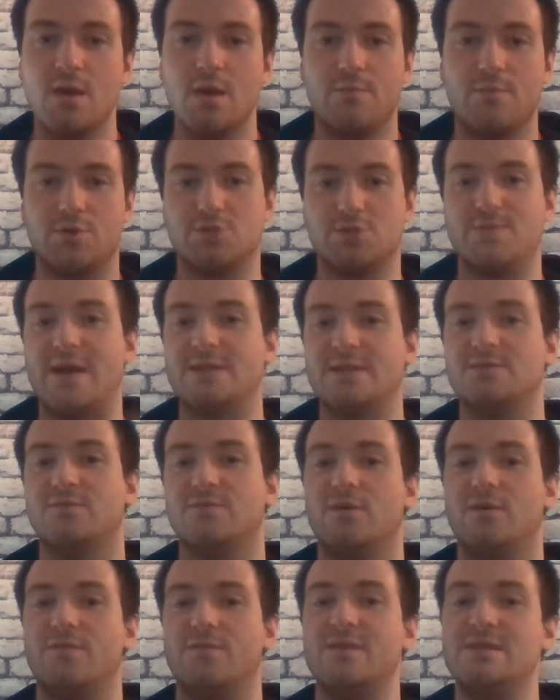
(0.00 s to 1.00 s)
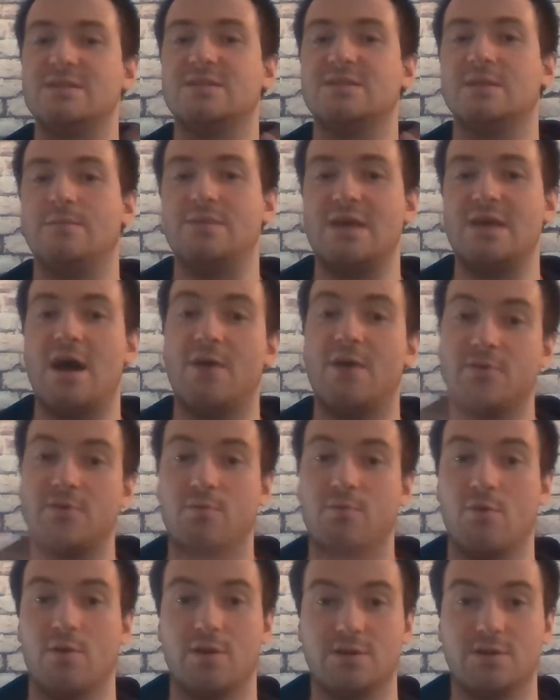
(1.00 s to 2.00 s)
perspective of he's going to be out there
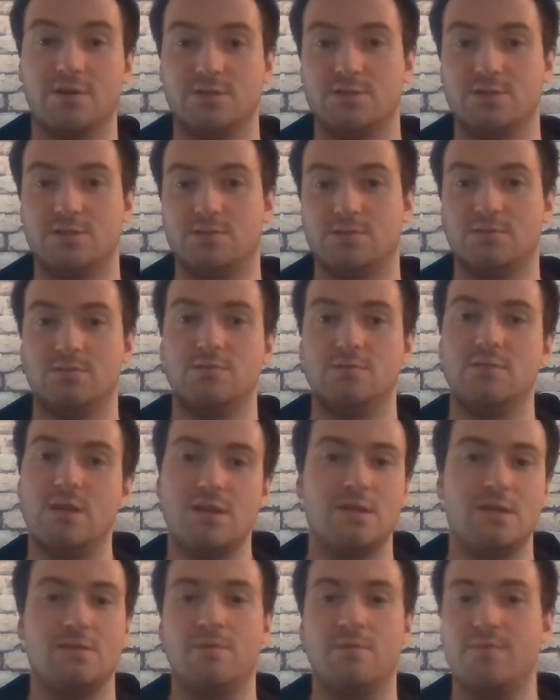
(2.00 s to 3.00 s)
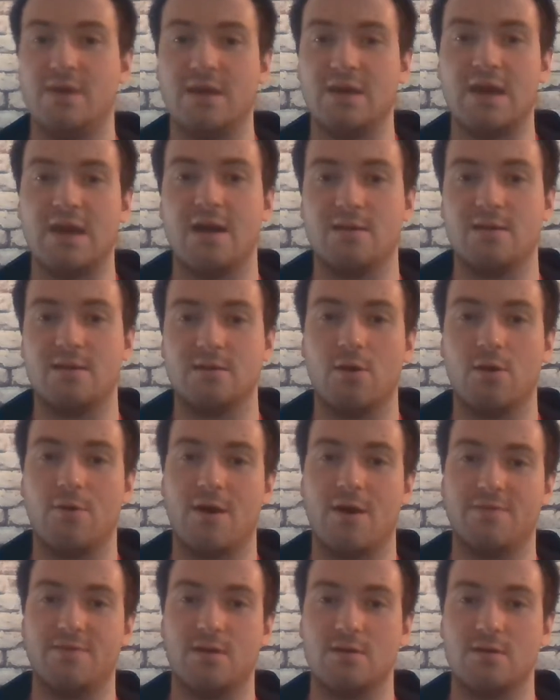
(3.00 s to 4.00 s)
more because they need the big guy to go
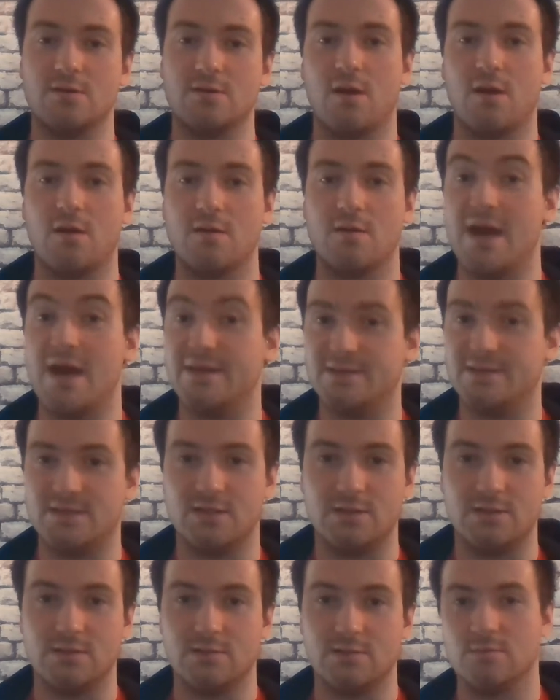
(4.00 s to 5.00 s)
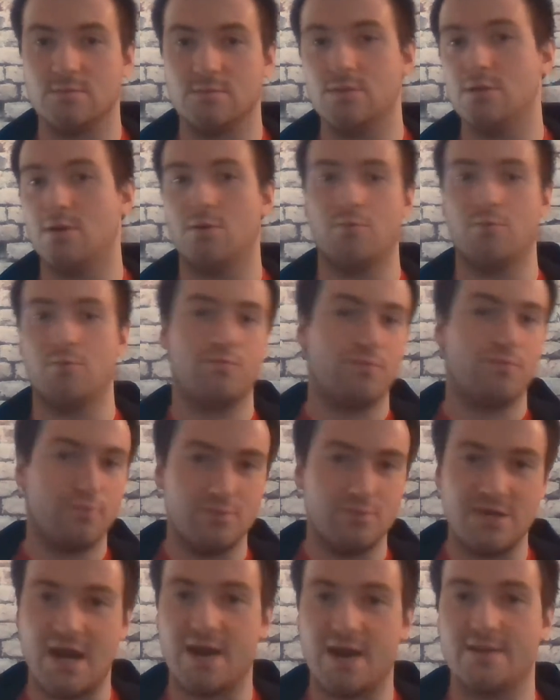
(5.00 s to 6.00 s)
out there and guard Henson,
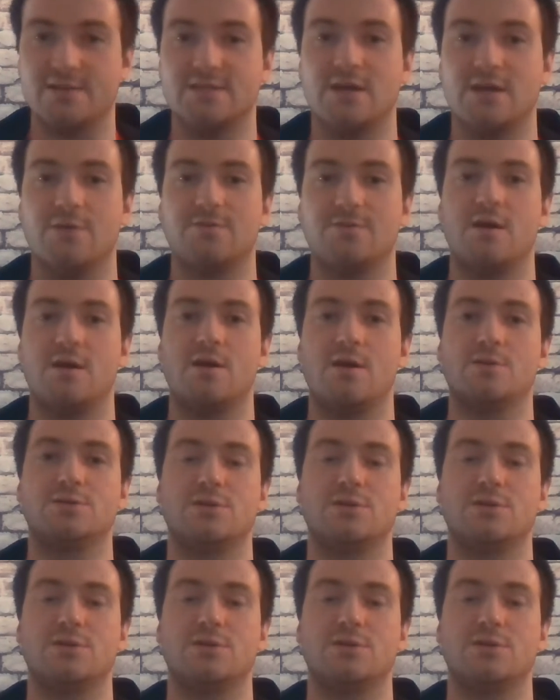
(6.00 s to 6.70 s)
Giannis out there.